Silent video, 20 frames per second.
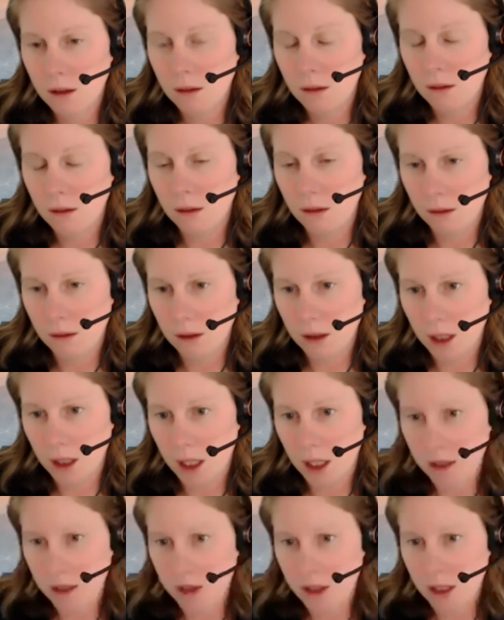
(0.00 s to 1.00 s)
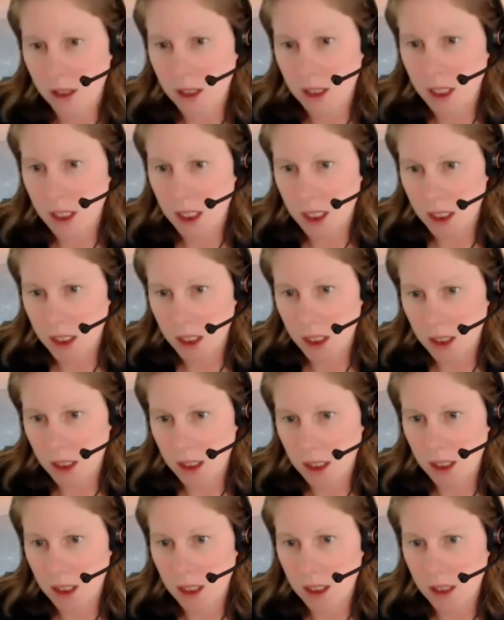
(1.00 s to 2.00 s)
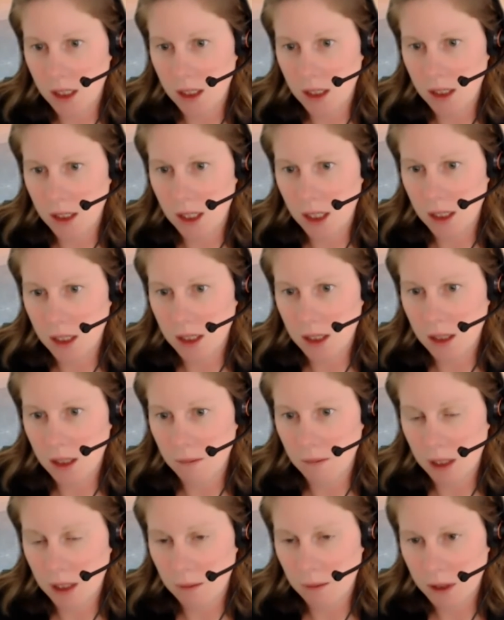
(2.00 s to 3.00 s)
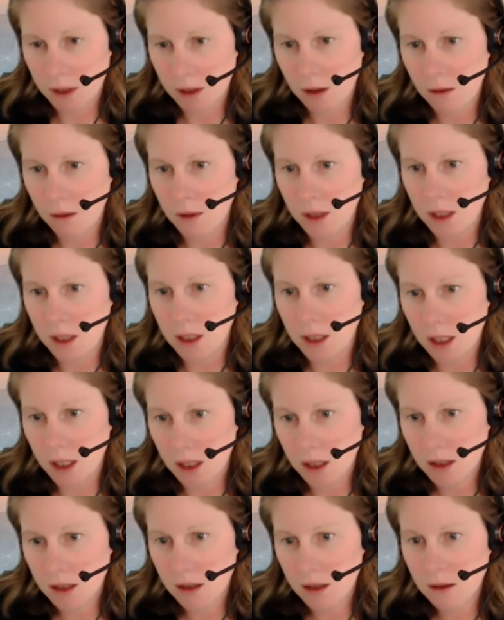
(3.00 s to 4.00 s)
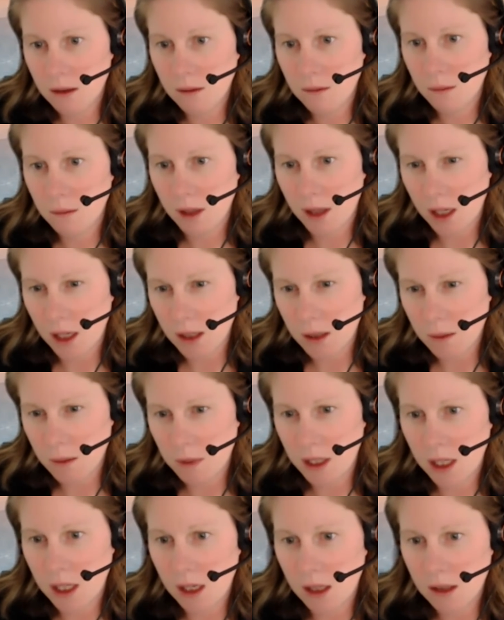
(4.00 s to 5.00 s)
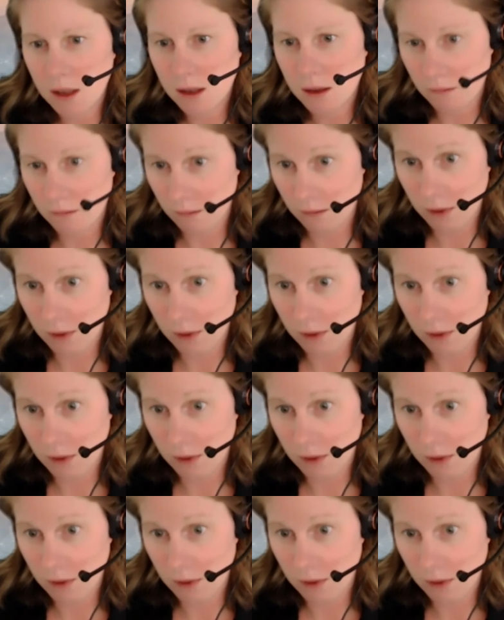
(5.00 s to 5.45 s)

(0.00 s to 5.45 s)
neurologic diseases that sometimes coexist with SPS,